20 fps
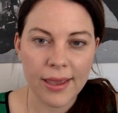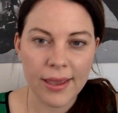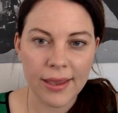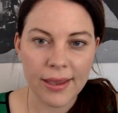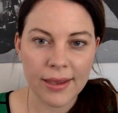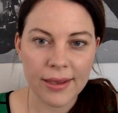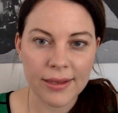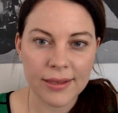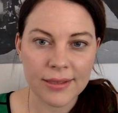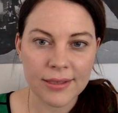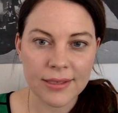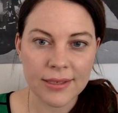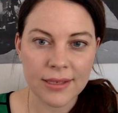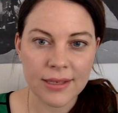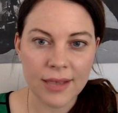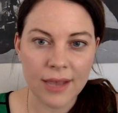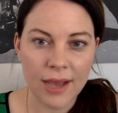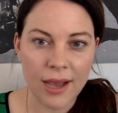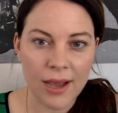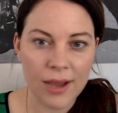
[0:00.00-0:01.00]
And
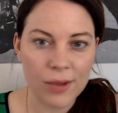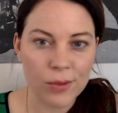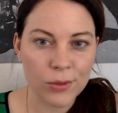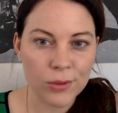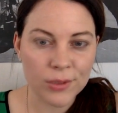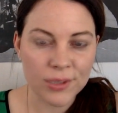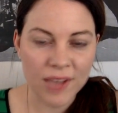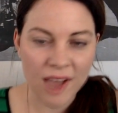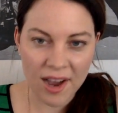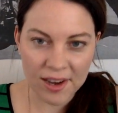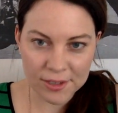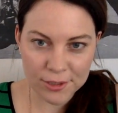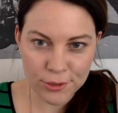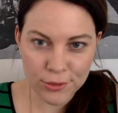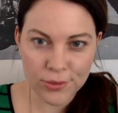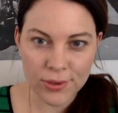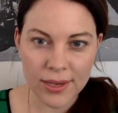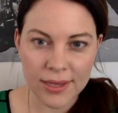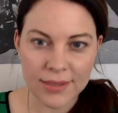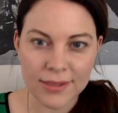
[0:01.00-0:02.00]
I will talk
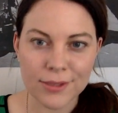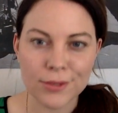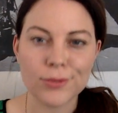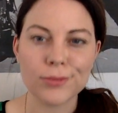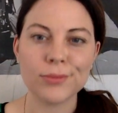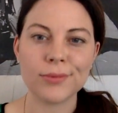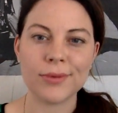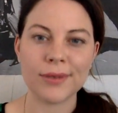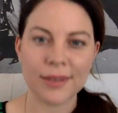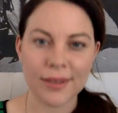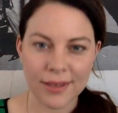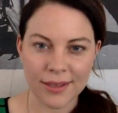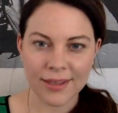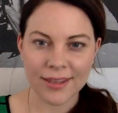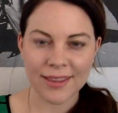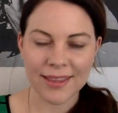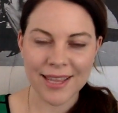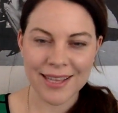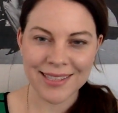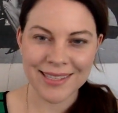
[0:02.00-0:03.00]
to you guys soon.
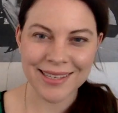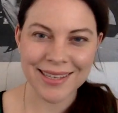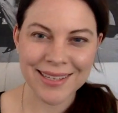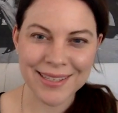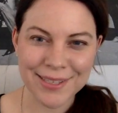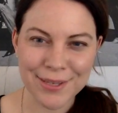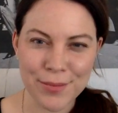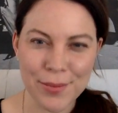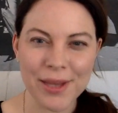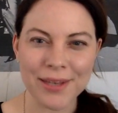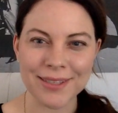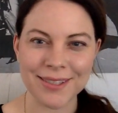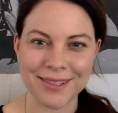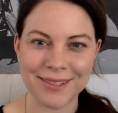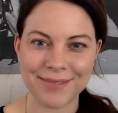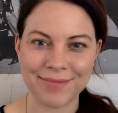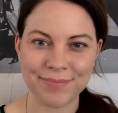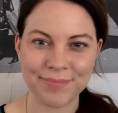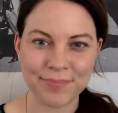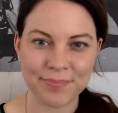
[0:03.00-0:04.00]
Thanks again so
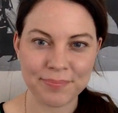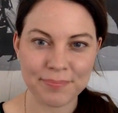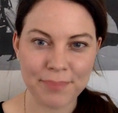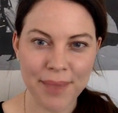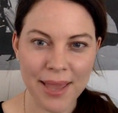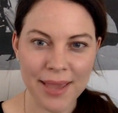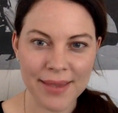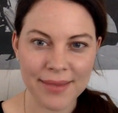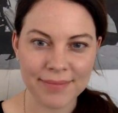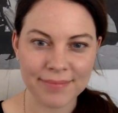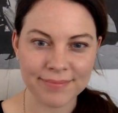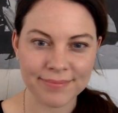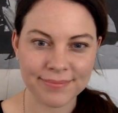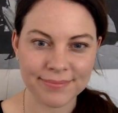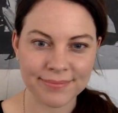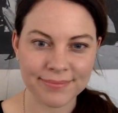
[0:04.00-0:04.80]
much. Bye.